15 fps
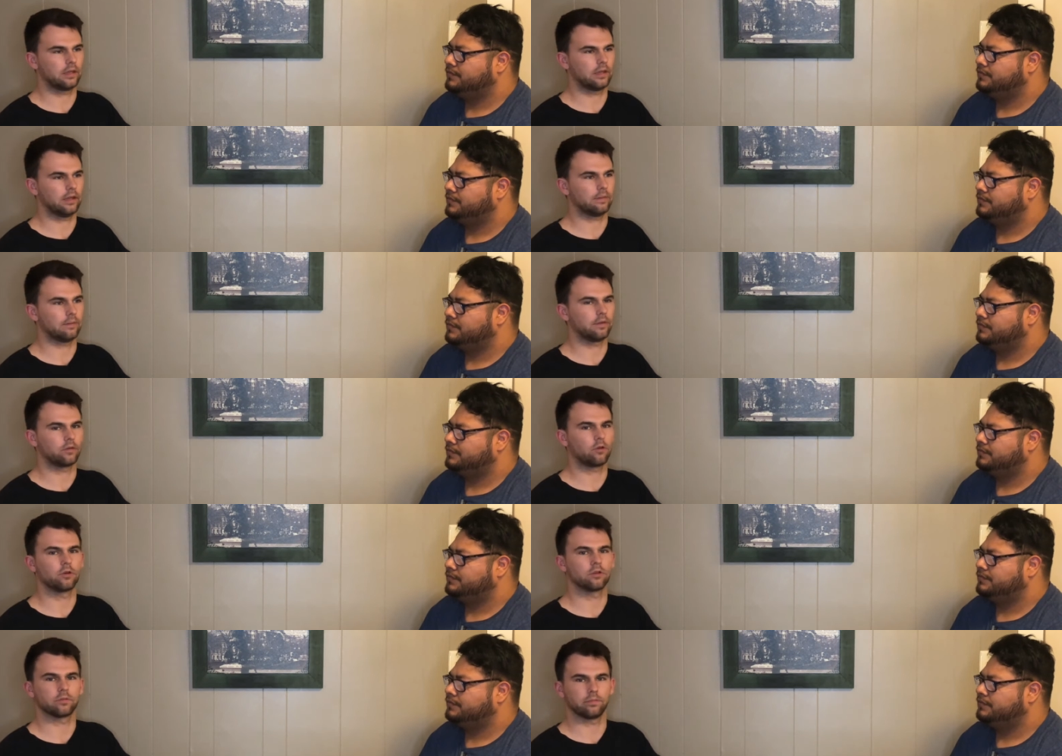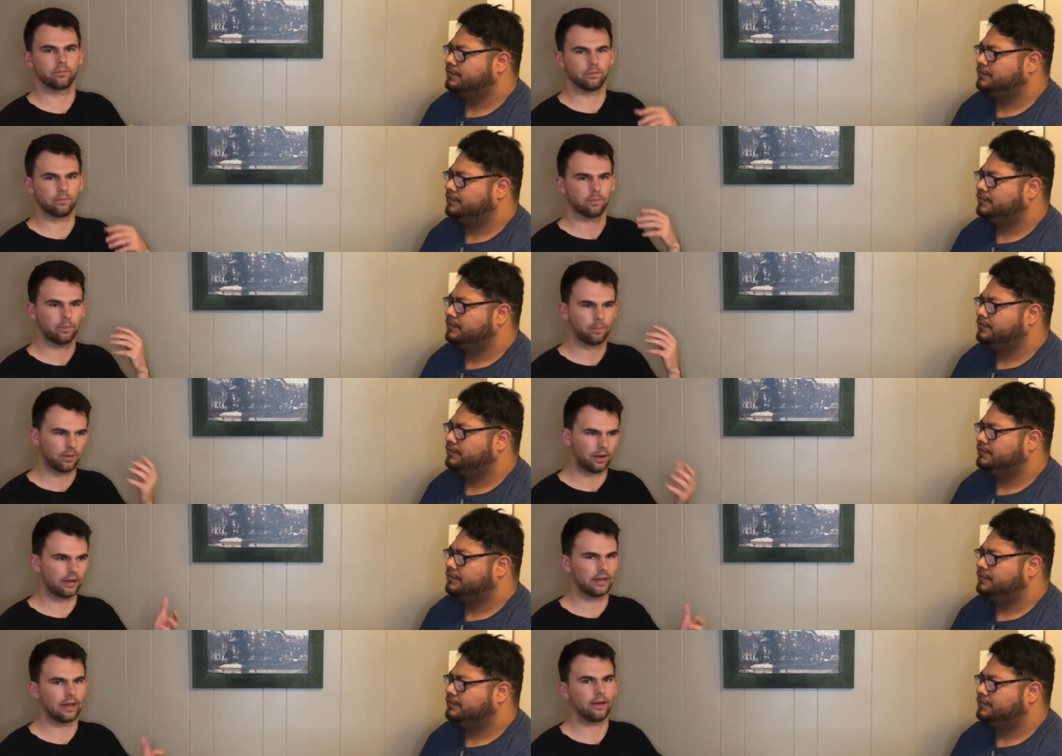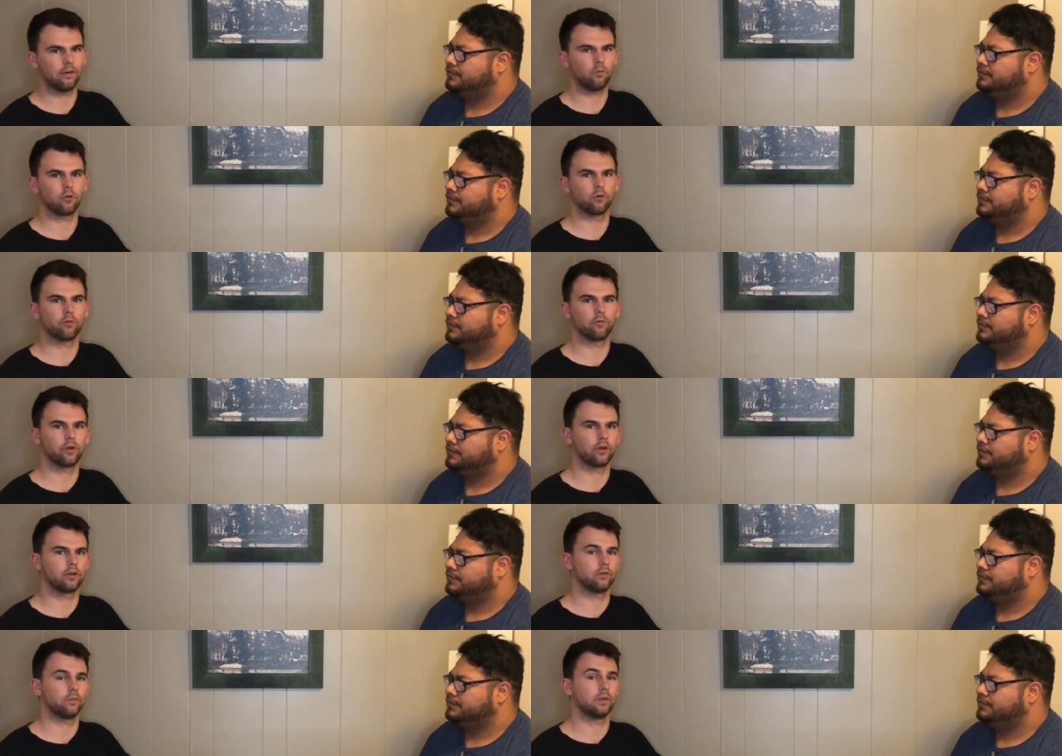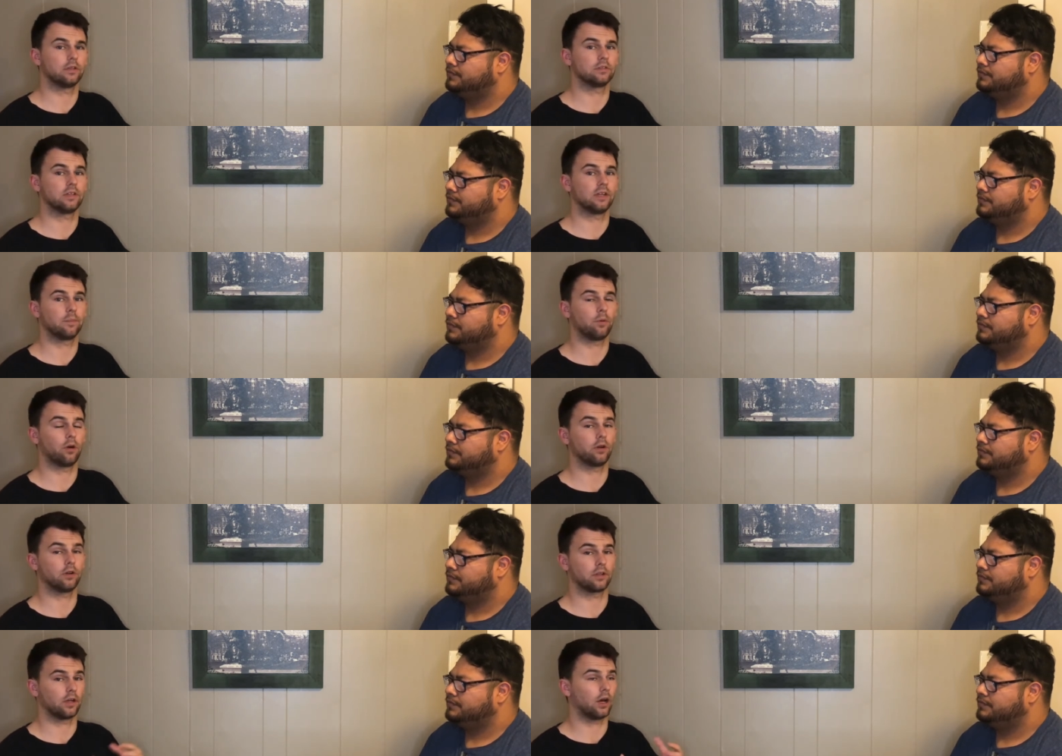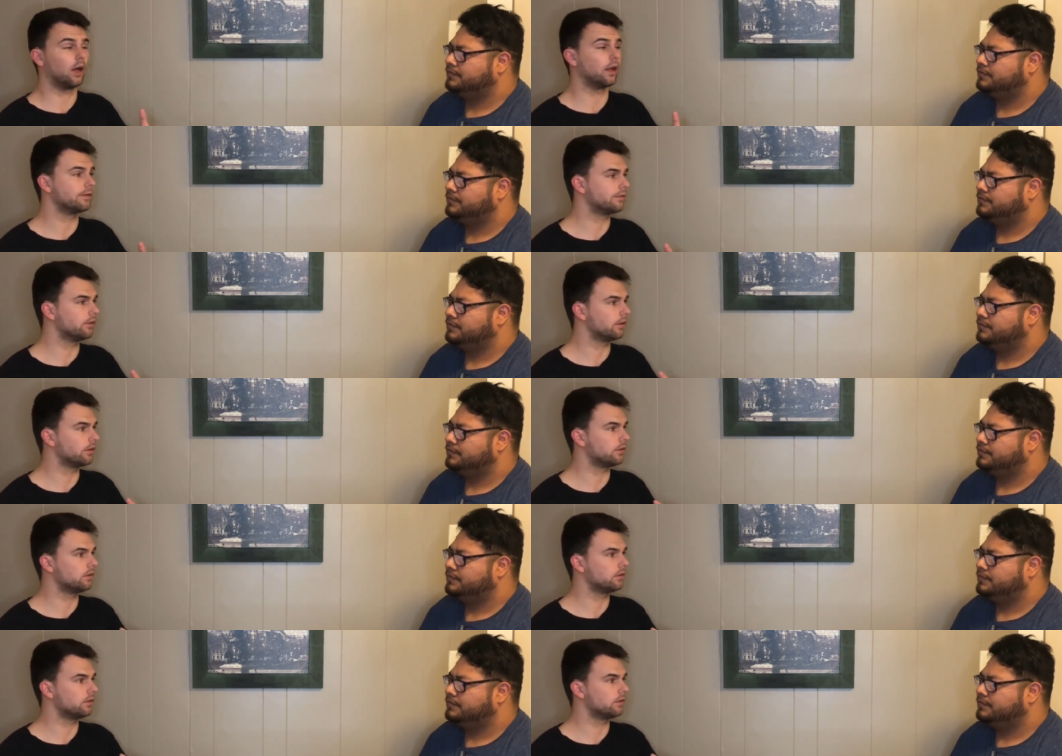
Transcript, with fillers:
Speaker 1: and of course, by that we're referring to being set apart to God, uh,